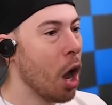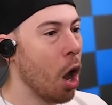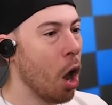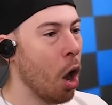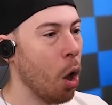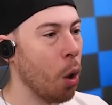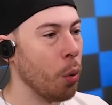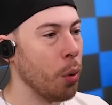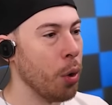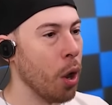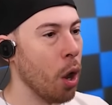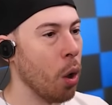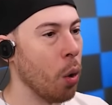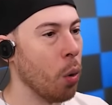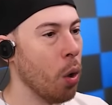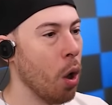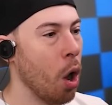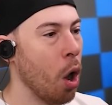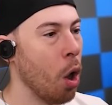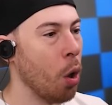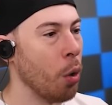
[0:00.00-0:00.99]
no,
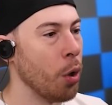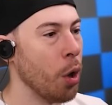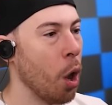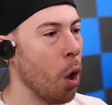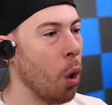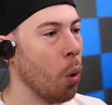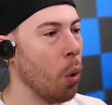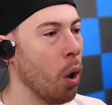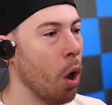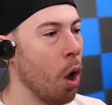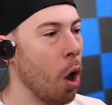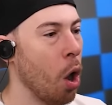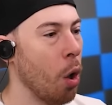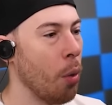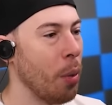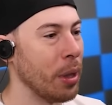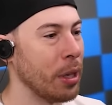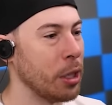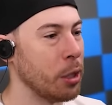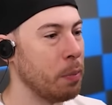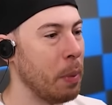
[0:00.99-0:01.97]
oh no, oh,
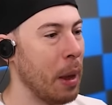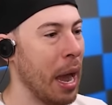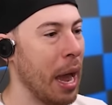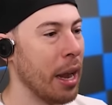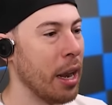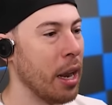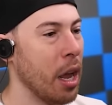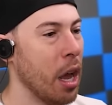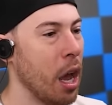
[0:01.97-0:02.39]
this is bad.